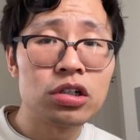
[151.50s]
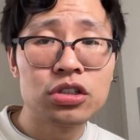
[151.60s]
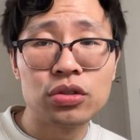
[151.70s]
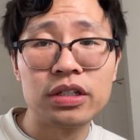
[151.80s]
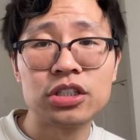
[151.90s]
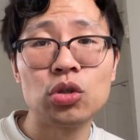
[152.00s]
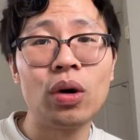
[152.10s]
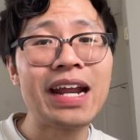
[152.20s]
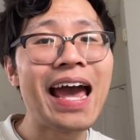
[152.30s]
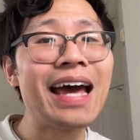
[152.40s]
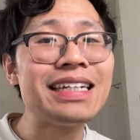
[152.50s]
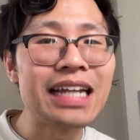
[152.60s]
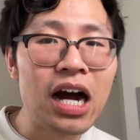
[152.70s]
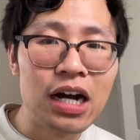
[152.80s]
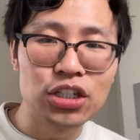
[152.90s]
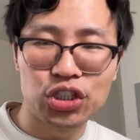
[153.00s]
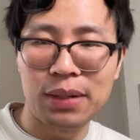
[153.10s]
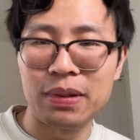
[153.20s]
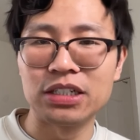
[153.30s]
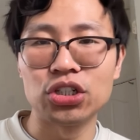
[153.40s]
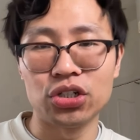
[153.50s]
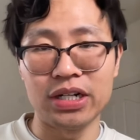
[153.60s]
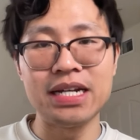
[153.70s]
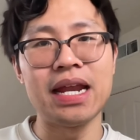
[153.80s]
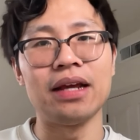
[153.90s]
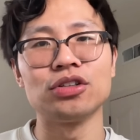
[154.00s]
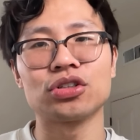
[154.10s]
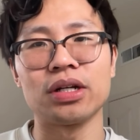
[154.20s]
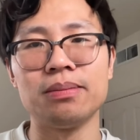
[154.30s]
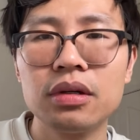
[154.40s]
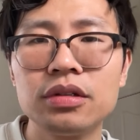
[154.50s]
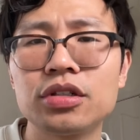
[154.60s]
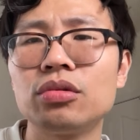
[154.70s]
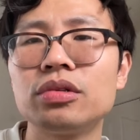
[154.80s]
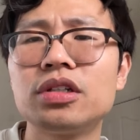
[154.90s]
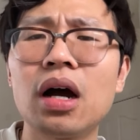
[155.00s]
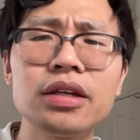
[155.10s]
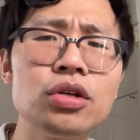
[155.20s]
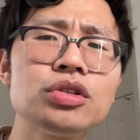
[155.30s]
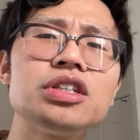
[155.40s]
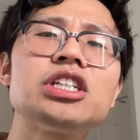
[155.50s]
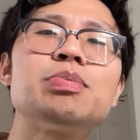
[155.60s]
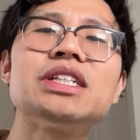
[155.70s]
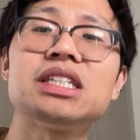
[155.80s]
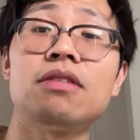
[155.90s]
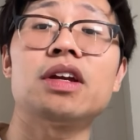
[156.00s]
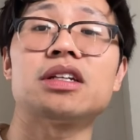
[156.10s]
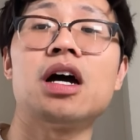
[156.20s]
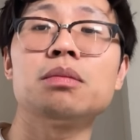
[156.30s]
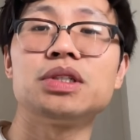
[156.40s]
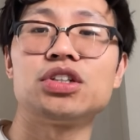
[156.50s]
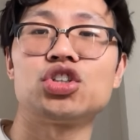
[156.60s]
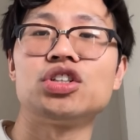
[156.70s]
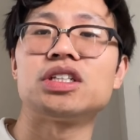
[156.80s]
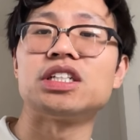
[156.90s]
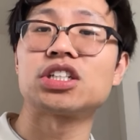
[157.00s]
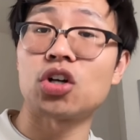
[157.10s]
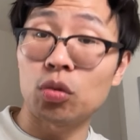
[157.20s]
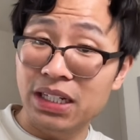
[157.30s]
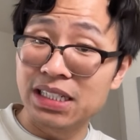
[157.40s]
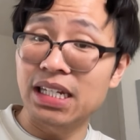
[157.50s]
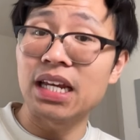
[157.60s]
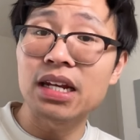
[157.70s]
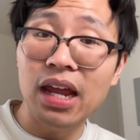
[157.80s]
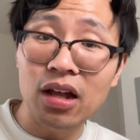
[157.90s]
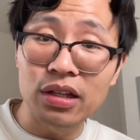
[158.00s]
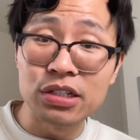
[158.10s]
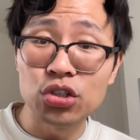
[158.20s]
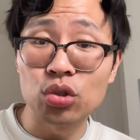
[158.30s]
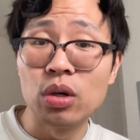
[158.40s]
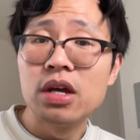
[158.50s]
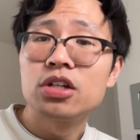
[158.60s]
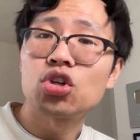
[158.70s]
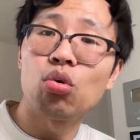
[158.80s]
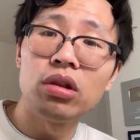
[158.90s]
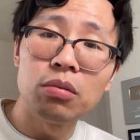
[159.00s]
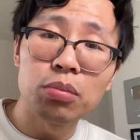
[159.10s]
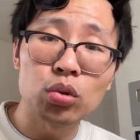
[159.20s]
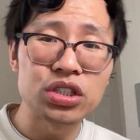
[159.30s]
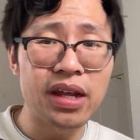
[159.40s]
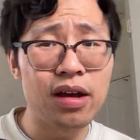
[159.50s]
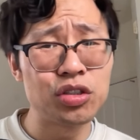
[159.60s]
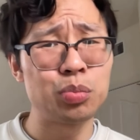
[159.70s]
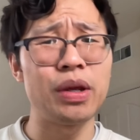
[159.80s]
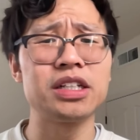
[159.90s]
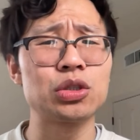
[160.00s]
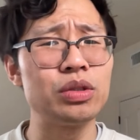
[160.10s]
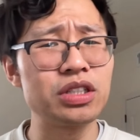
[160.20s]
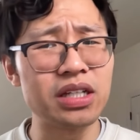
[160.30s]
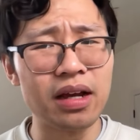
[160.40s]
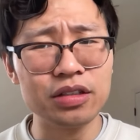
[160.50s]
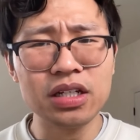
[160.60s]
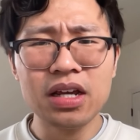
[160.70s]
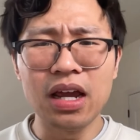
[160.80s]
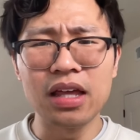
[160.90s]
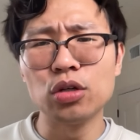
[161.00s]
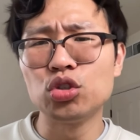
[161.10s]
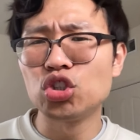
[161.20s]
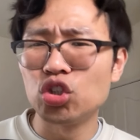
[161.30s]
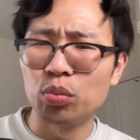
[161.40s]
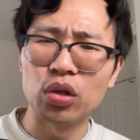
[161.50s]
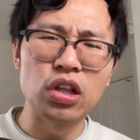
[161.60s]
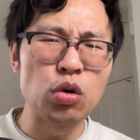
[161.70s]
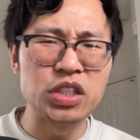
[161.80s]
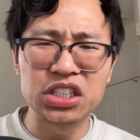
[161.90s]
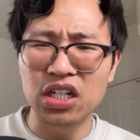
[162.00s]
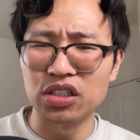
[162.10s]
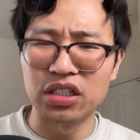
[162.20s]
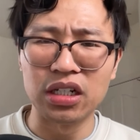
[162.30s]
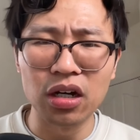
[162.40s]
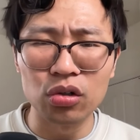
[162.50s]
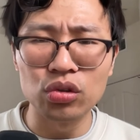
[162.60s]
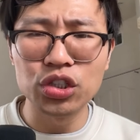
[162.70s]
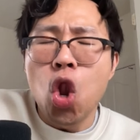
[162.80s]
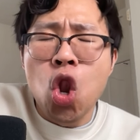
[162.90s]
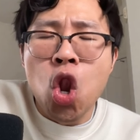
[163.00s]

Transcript: to do this, you want to add tongue shaping to your inhale scream. So Don uses specific tongue positions to sculpt his inhale into toilet bowl sounds, pig squeal sounds, and those super low, disgusting gutturals.